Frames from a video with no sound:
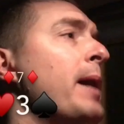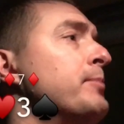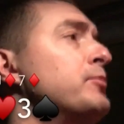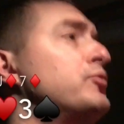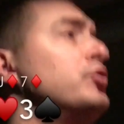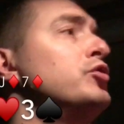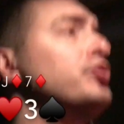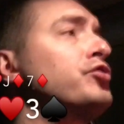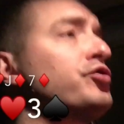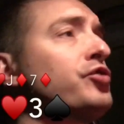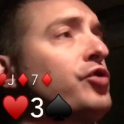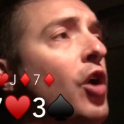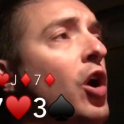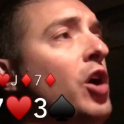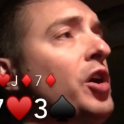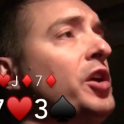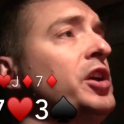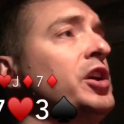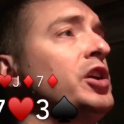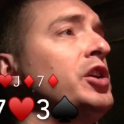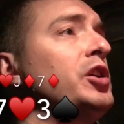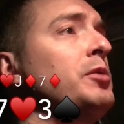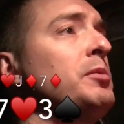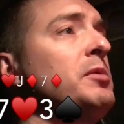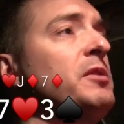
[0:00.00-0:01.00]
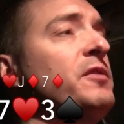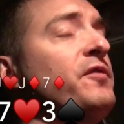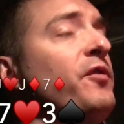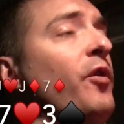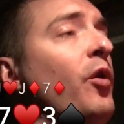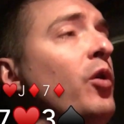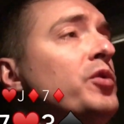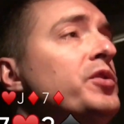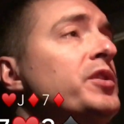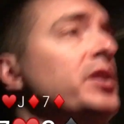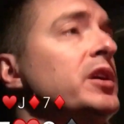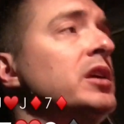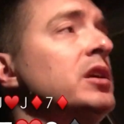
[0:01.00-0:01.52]
I'm too strong here to be
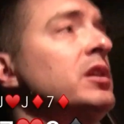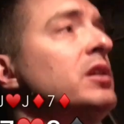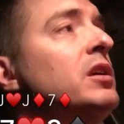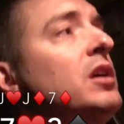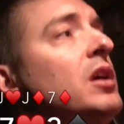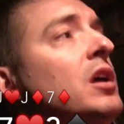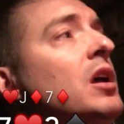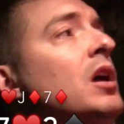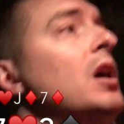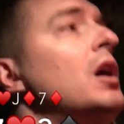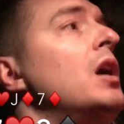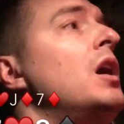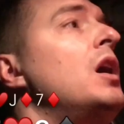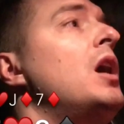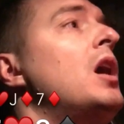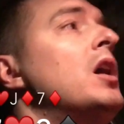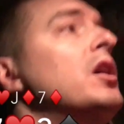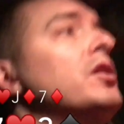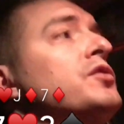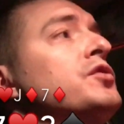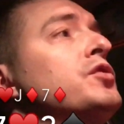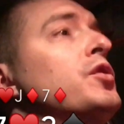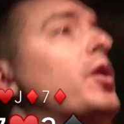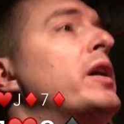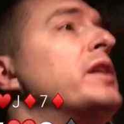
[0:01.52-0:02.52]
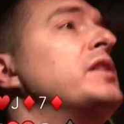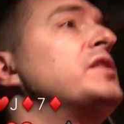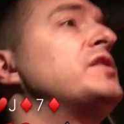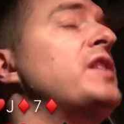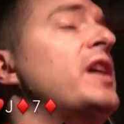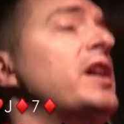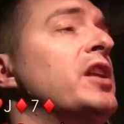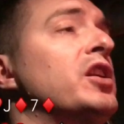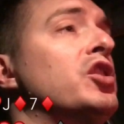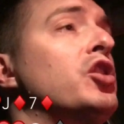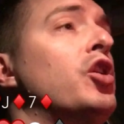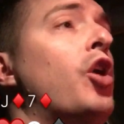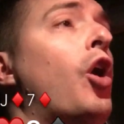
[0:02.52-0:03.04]
folding. So I
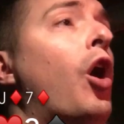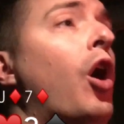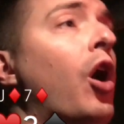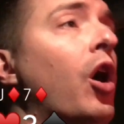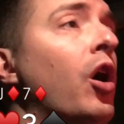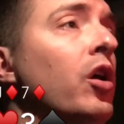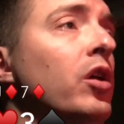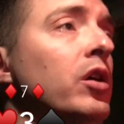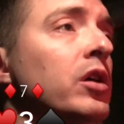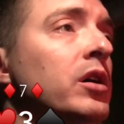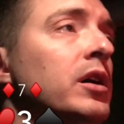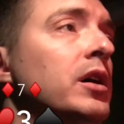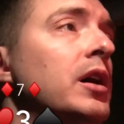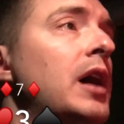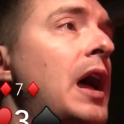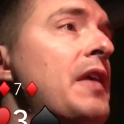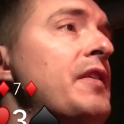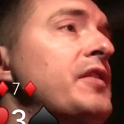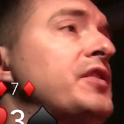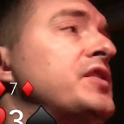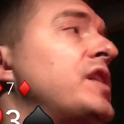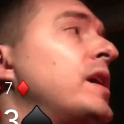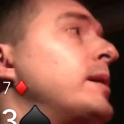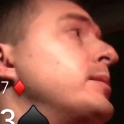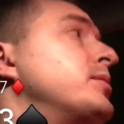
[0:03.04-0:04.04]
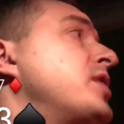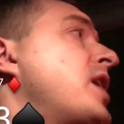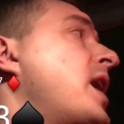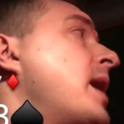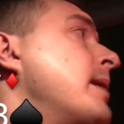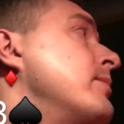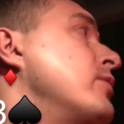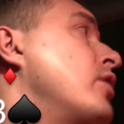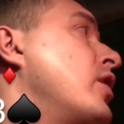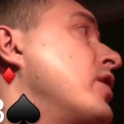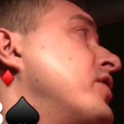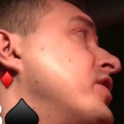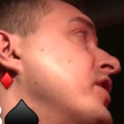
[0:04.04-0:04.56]
decided to call. At the same
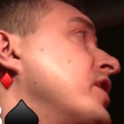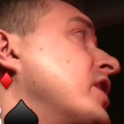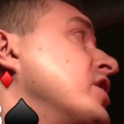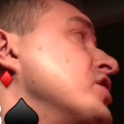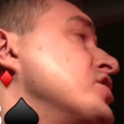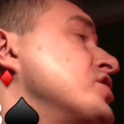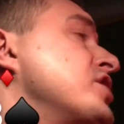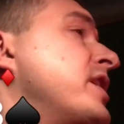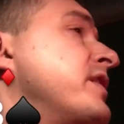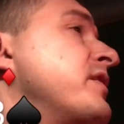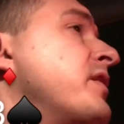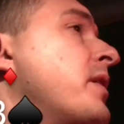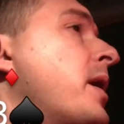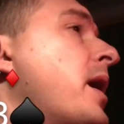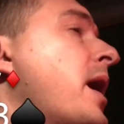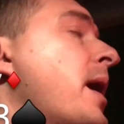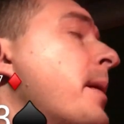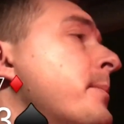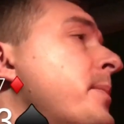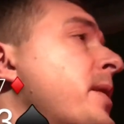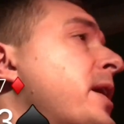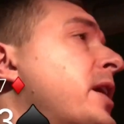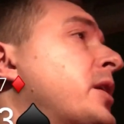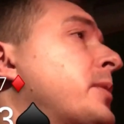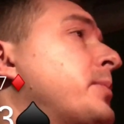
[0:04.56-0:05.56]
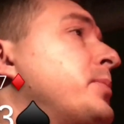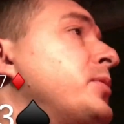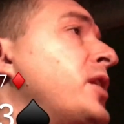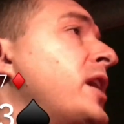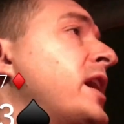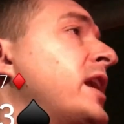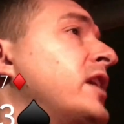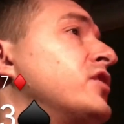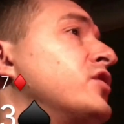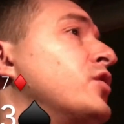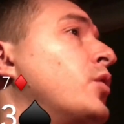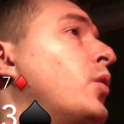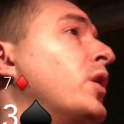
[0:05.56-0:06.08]
time, though, I think I should have a, a, better
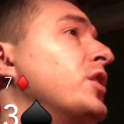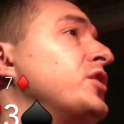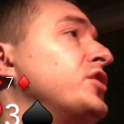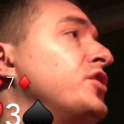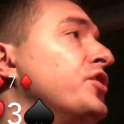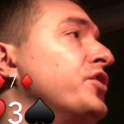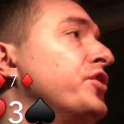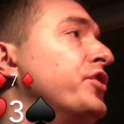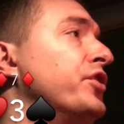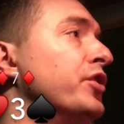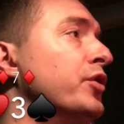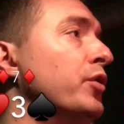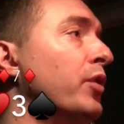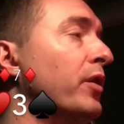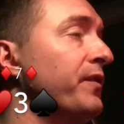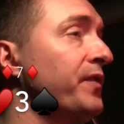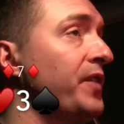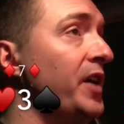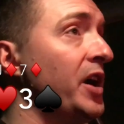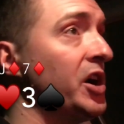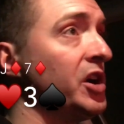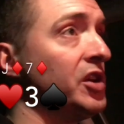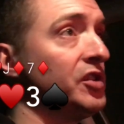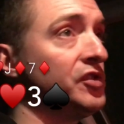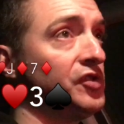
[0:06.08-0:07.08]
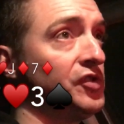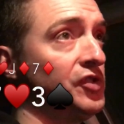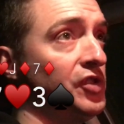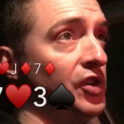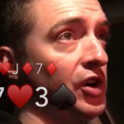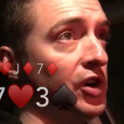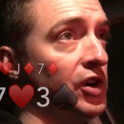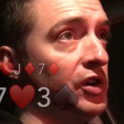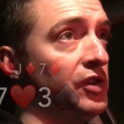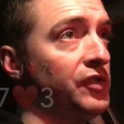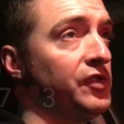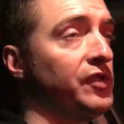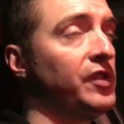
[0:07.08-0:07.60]
plan as to what to do on various
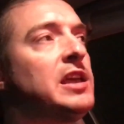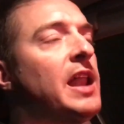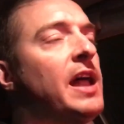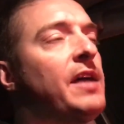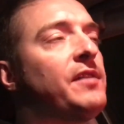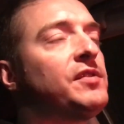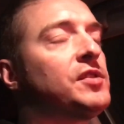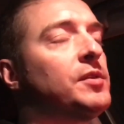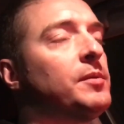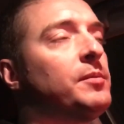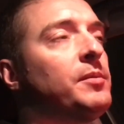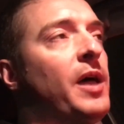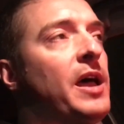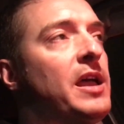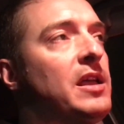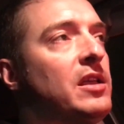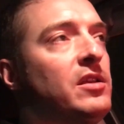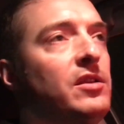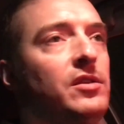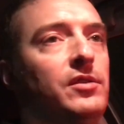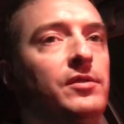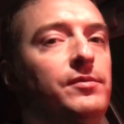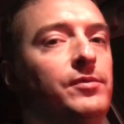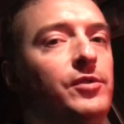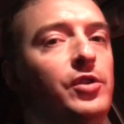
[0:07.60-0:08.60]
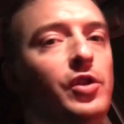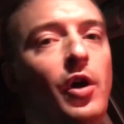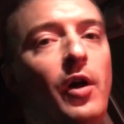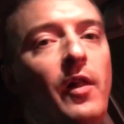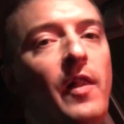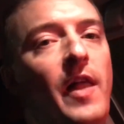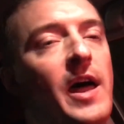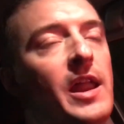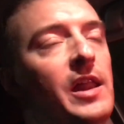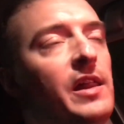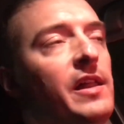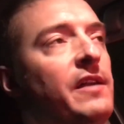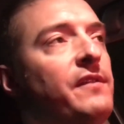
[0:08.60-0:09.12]
turns. You can have some, like, you know, a
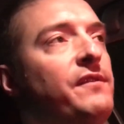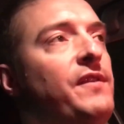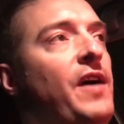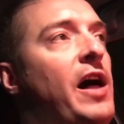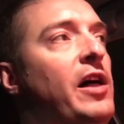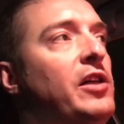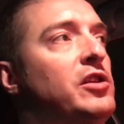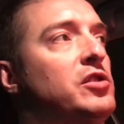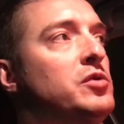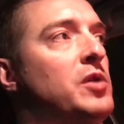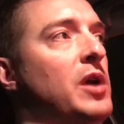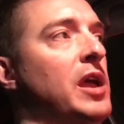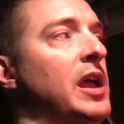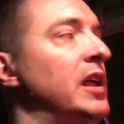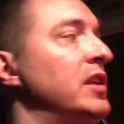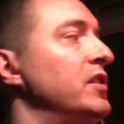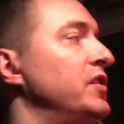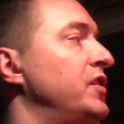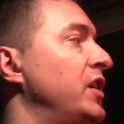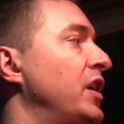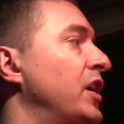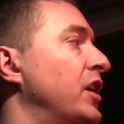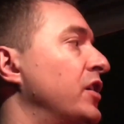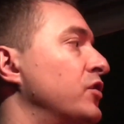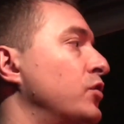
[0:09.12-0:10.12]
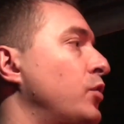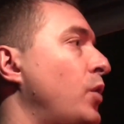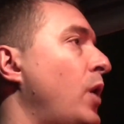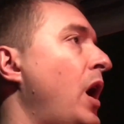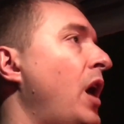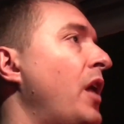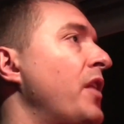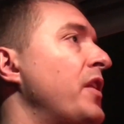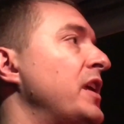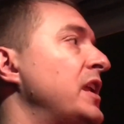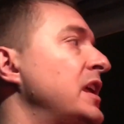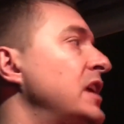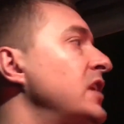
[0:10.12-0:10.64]
lot of, like, value hands here as
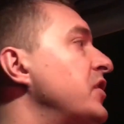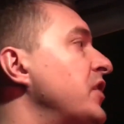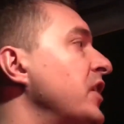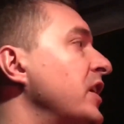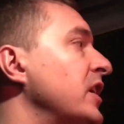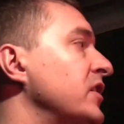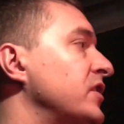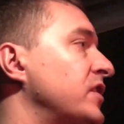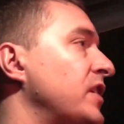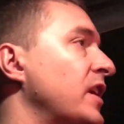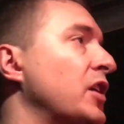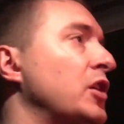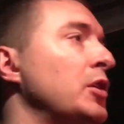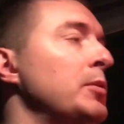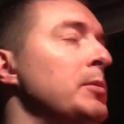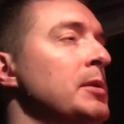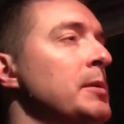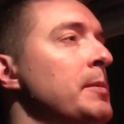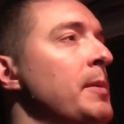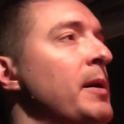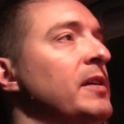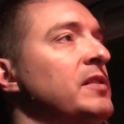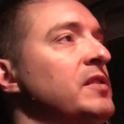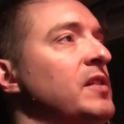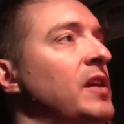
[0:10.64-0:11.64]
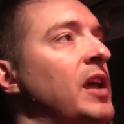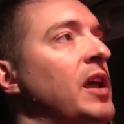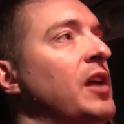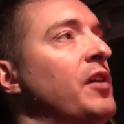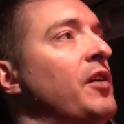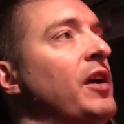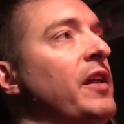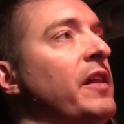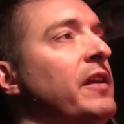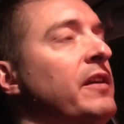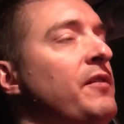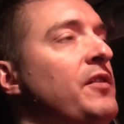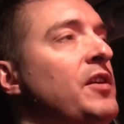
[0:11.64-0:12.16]
well that he thinks that could be the best hand,
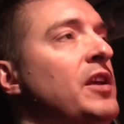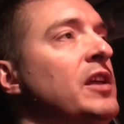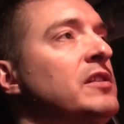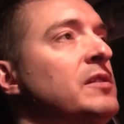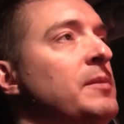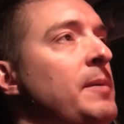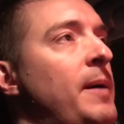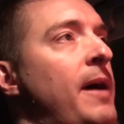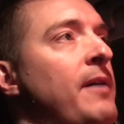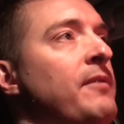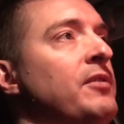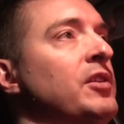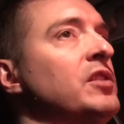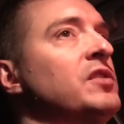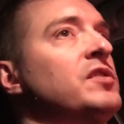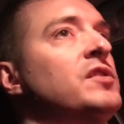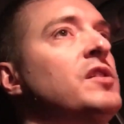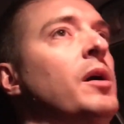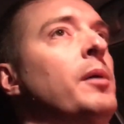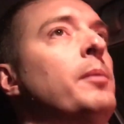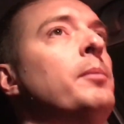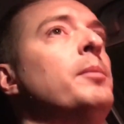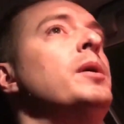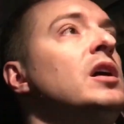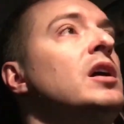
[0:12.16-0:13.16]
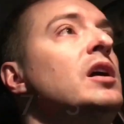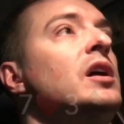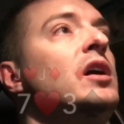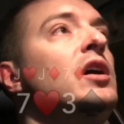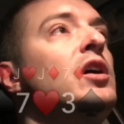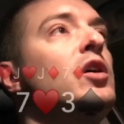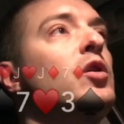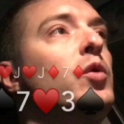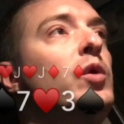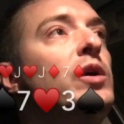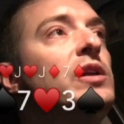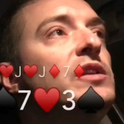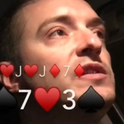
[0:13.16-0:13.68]
right? Like, if he ends up having some
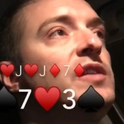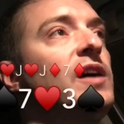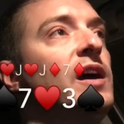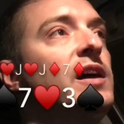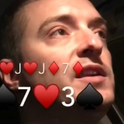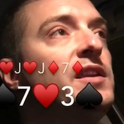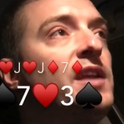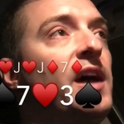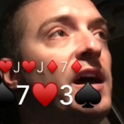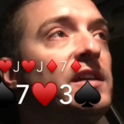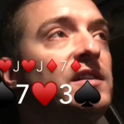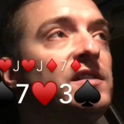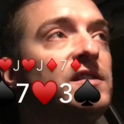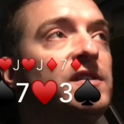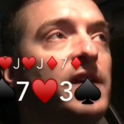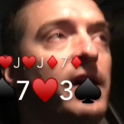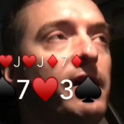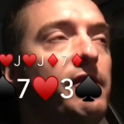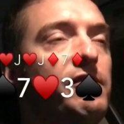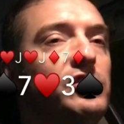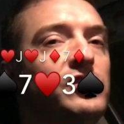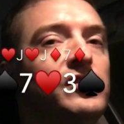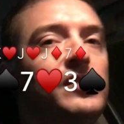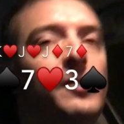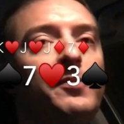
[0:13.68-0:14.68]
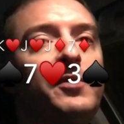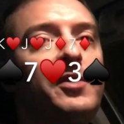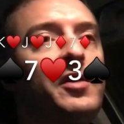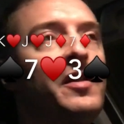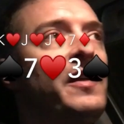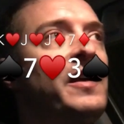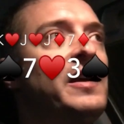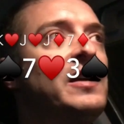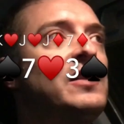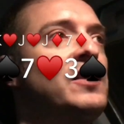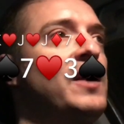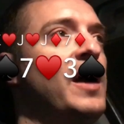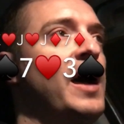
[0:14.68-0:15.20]
queen 10, 9, 7, something
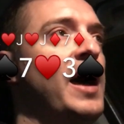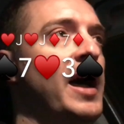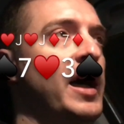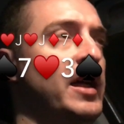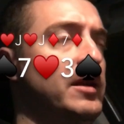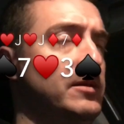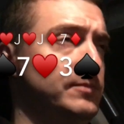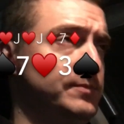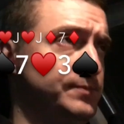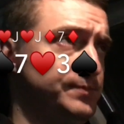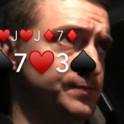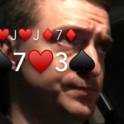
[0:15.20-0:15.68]
like that,